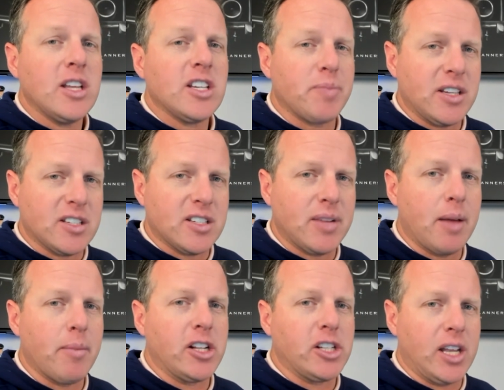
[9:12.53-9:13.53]
spend some
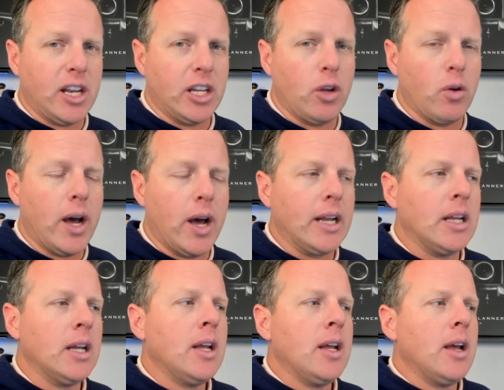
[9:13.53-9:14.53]
time educating you on it.
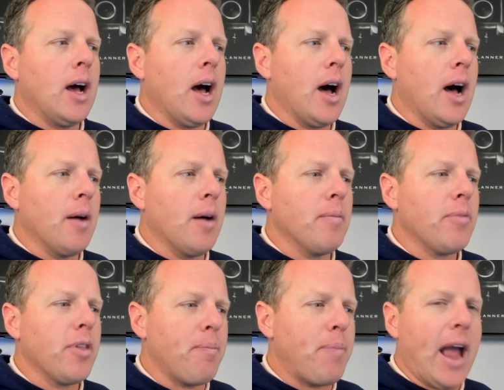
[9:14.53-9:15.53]

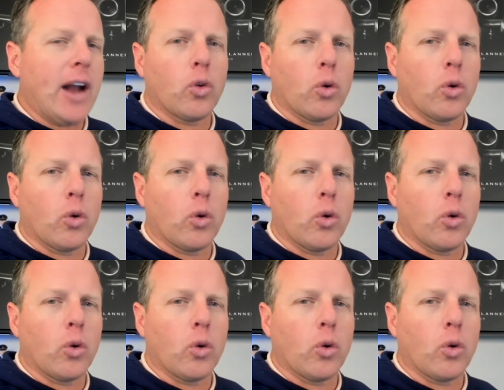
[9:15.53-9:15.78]
The backdoor